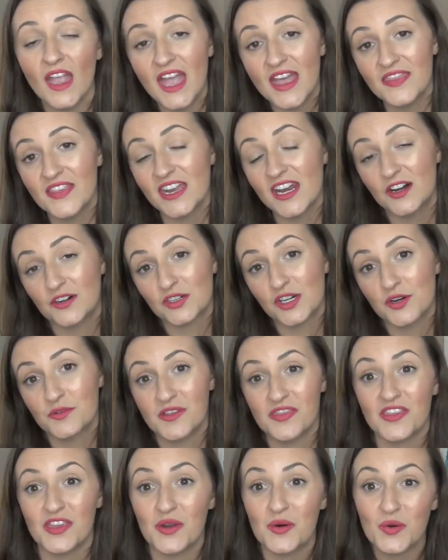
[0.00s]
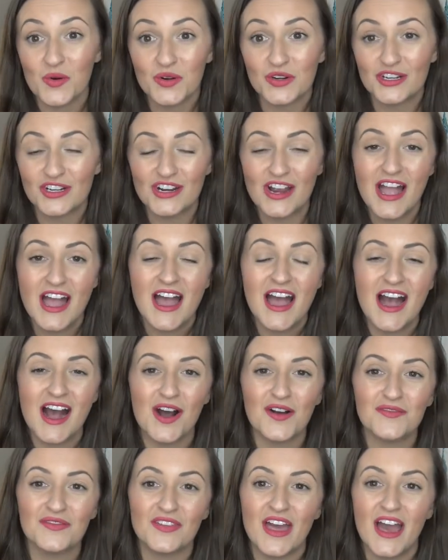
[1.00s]
and then I'll go in the order
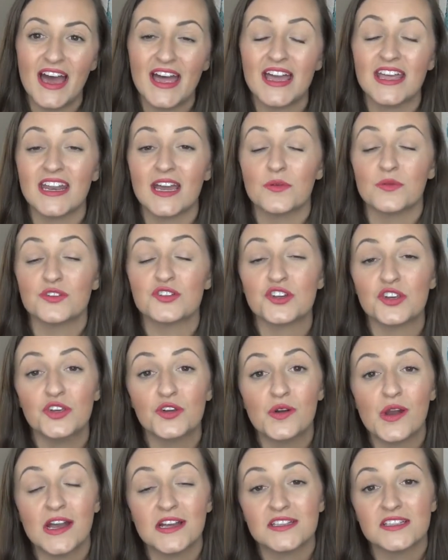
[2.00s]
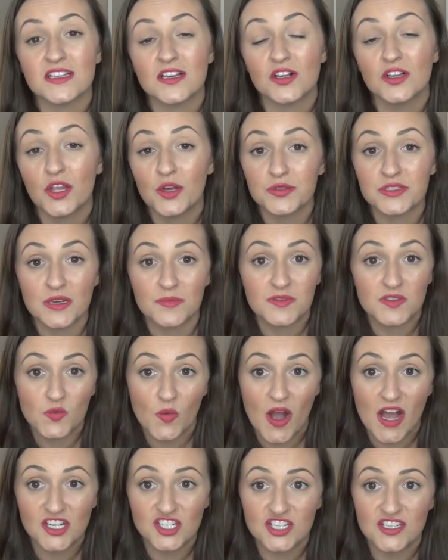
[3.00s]
of that, and I will show you guys close-up
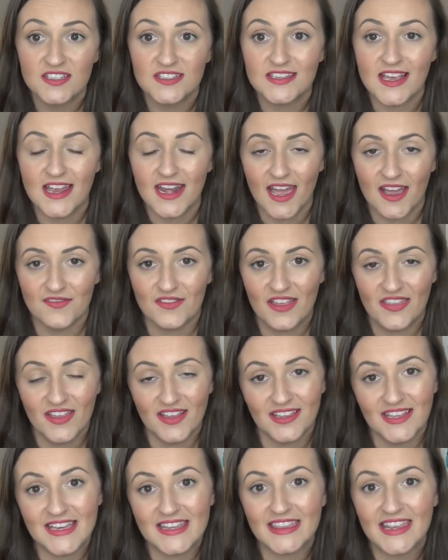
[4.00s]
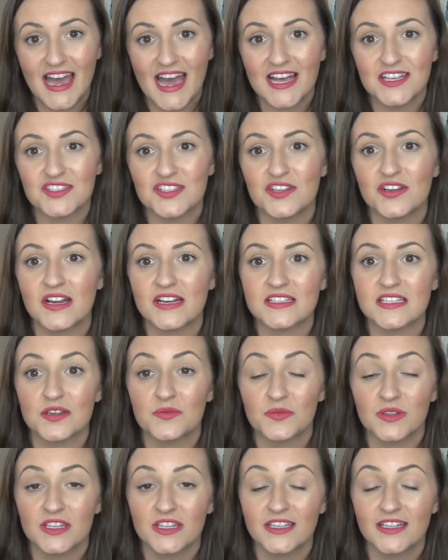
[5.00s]
swatches and everything like that so you guys
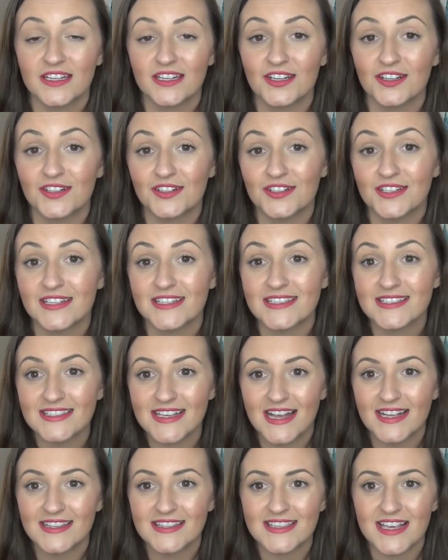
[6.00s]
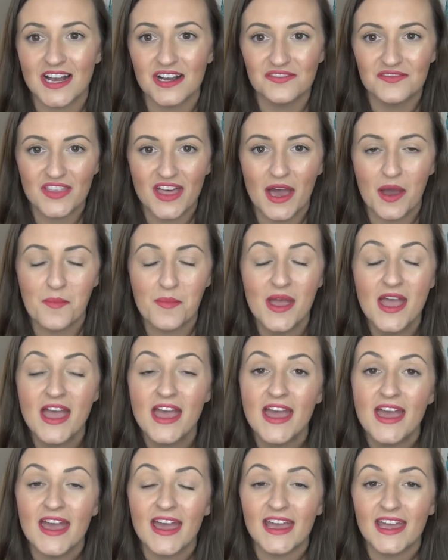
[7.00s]
can really get a good sense of them.
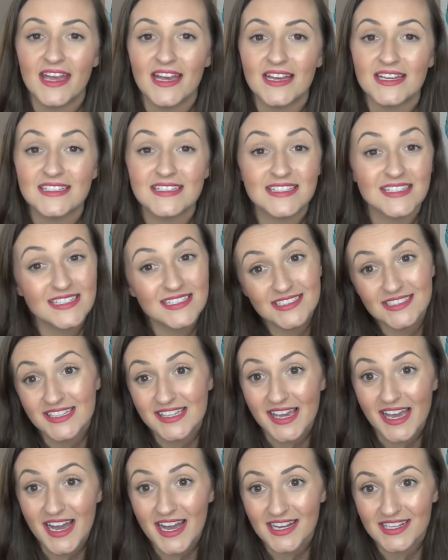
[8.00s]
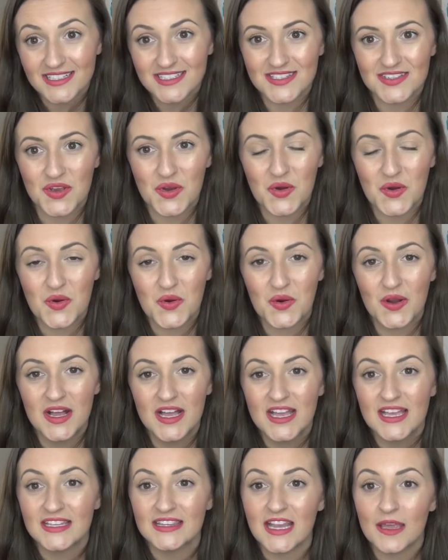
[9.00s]
And yeah, so
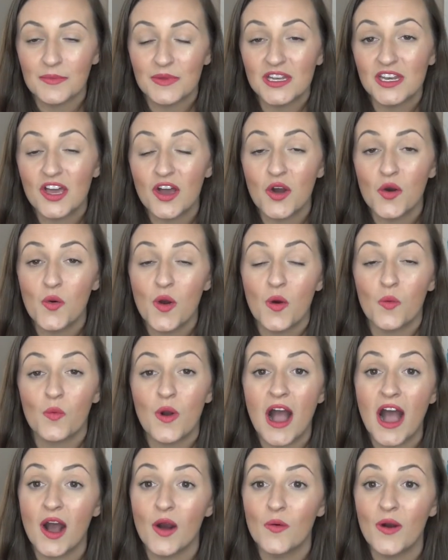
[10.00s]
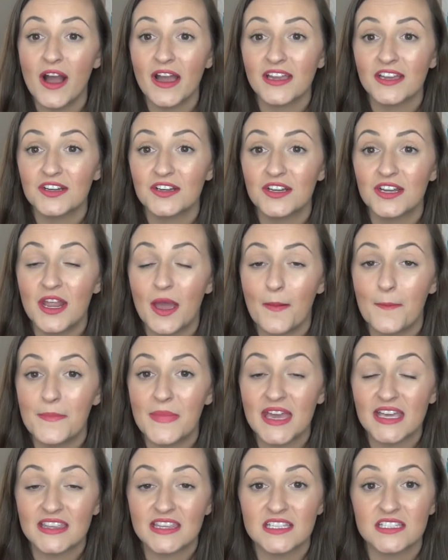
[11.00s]
let me know how I could
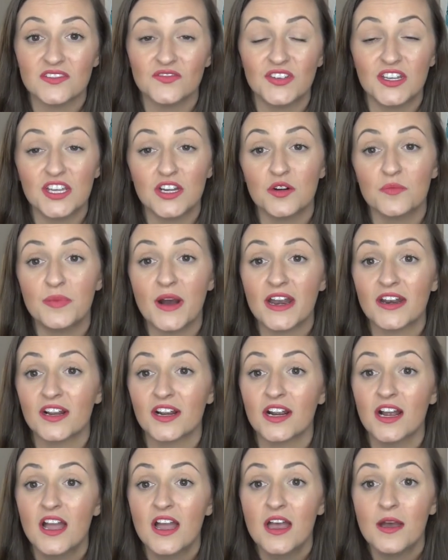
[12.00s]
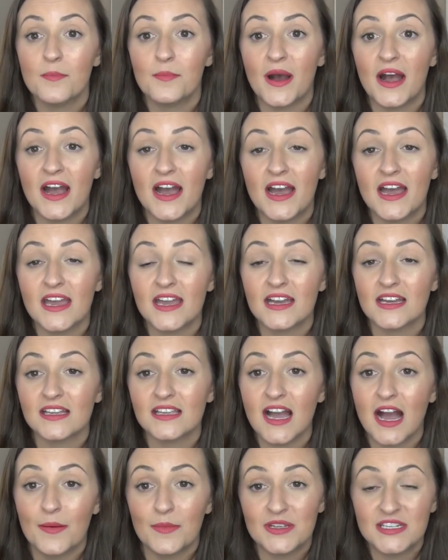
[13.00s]
make this video better by
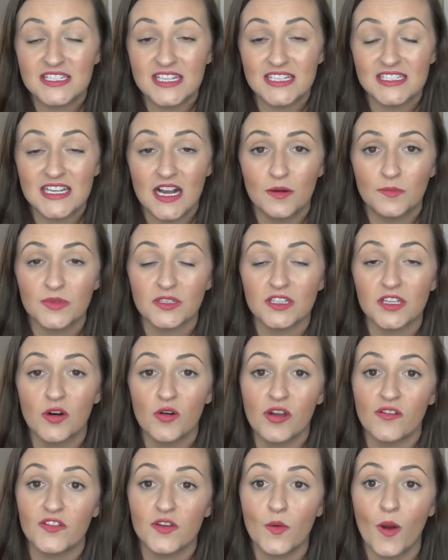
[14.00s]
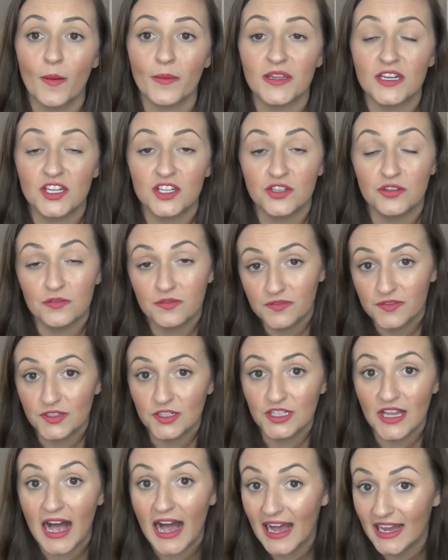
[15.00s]
commenting down below if you want me to do
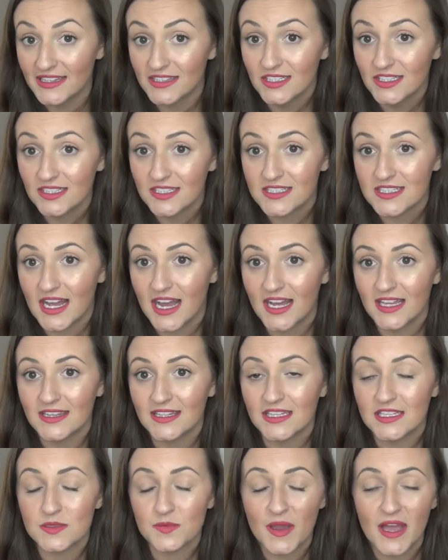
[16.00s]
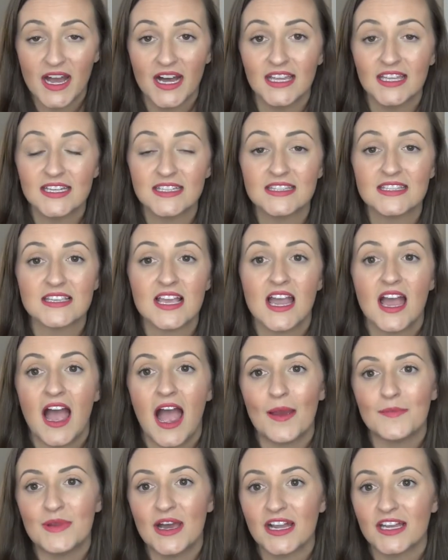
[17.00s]
full eye looks on these palettes.
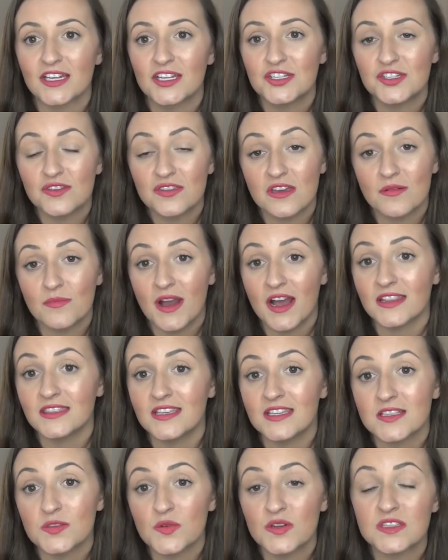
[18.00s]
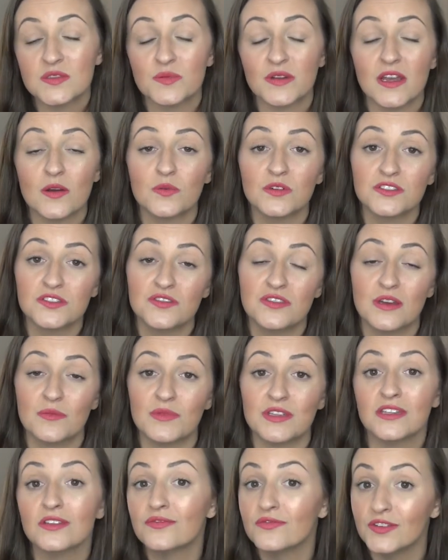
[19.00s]
I'm not going to do them on these ones, but I will do
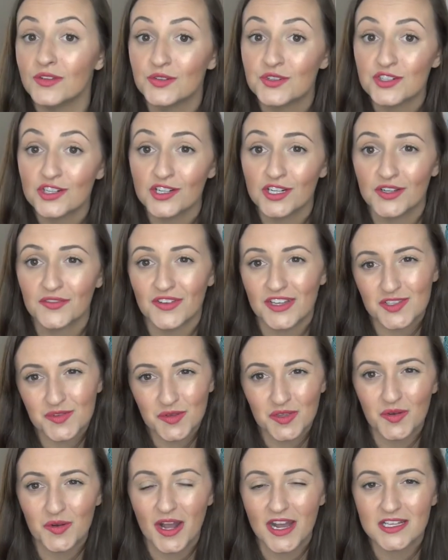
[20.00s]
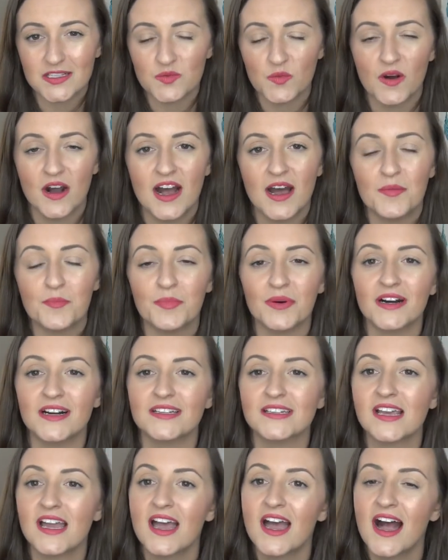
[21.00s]
them in the future if that's what you guys want.
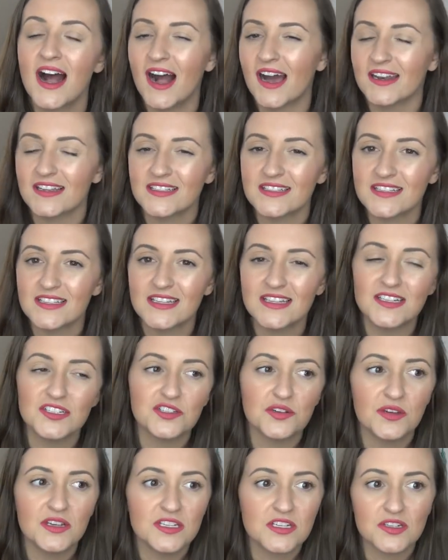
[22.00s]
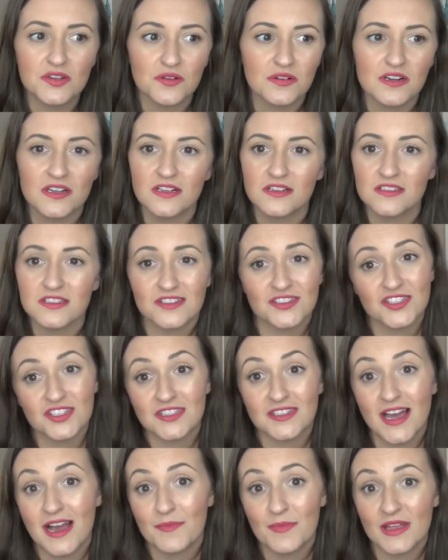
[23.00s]
But honestly, doing tutorials is
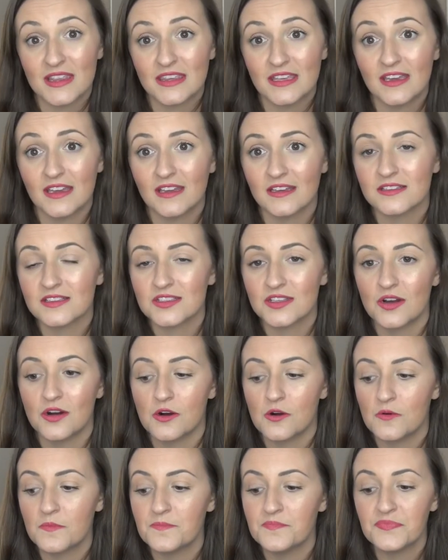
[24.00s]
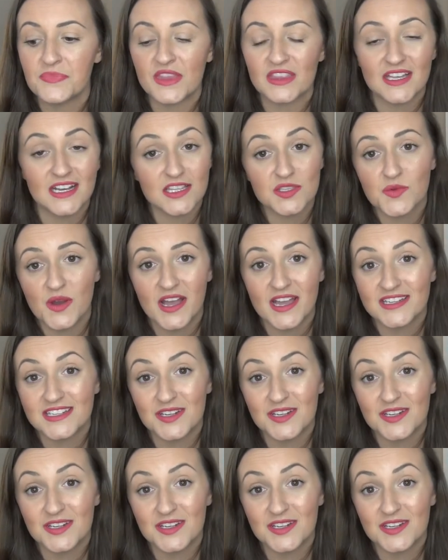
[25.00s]
just not my thing, so that's why I